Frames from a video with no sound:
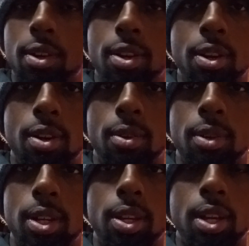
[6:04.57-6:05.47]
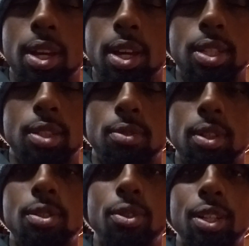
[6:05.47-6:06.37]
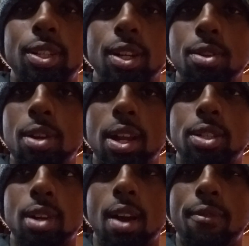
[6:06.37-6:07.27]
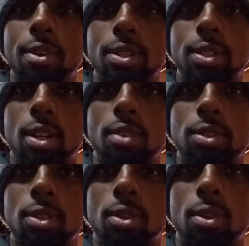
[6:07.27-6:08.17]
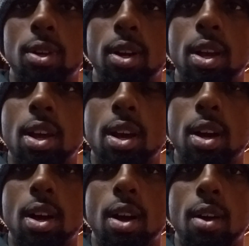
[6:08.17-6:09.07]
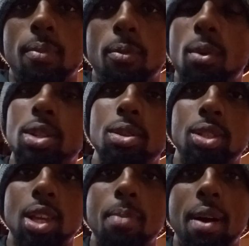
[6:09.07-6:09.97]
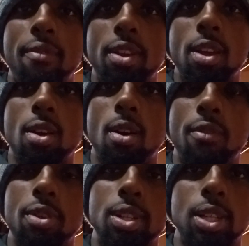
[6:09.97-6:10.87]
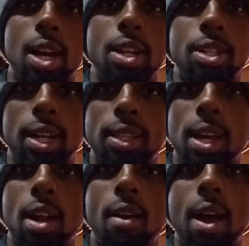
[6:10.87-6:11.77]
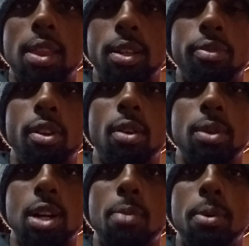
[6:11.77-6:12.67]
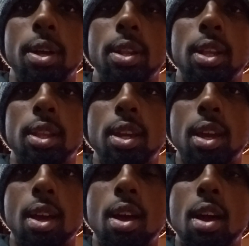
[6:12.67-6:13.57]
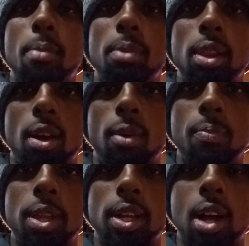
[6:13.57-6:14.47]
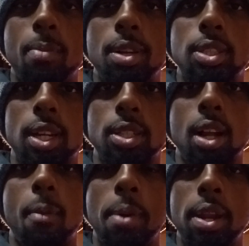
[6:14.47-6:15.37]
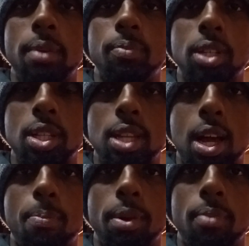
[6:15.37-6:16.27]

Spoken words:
You know, it's really good. You got to try it for yourselves, or once you see my video, if you decide to check that out after this video, which I'll put in the link below in the comment section, I'll pin it to the top.